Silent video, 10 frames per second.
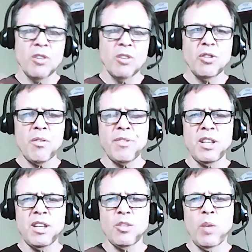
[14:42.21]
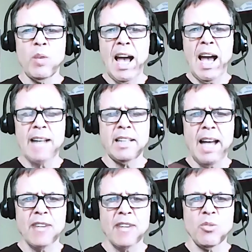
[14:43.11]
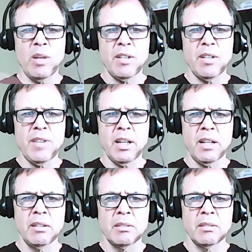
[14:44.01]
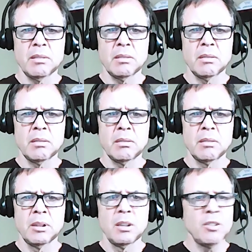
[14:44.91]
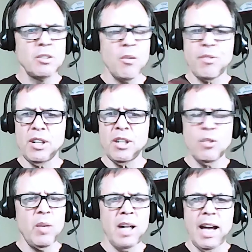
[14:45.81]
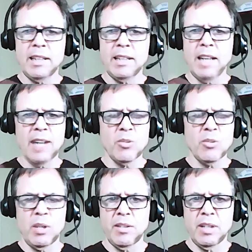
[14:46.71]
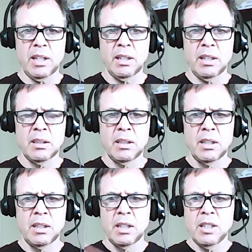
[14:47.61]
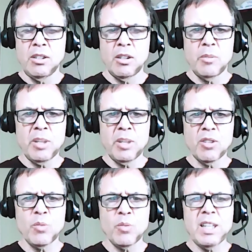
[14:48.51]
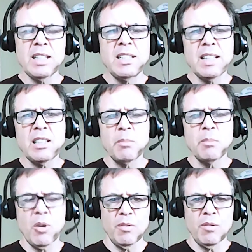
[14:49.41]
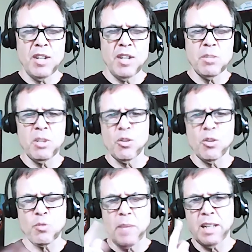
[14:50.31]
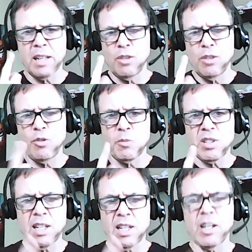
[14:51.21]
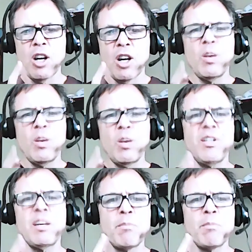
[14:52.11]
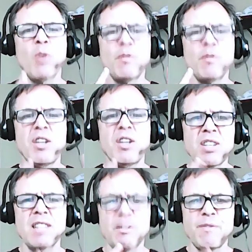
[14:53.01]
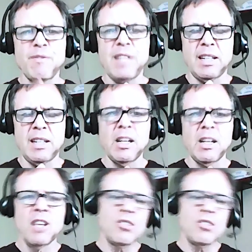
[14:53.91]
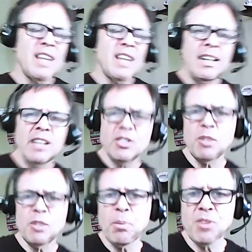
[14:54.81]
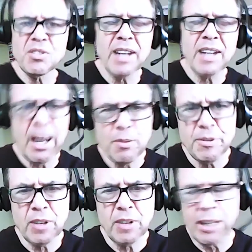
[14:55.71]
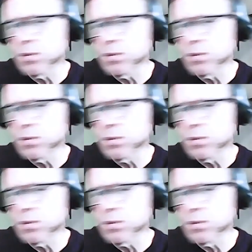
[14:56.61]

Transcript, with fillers: don't think your way into acting act your way into thinking don't think your way into acting act your way into thinking you know, because we get addicted to motivation because we're making a huge mistake. We think motivation is a feeling. So you're saying, so the person saying, I don't feel like it. Of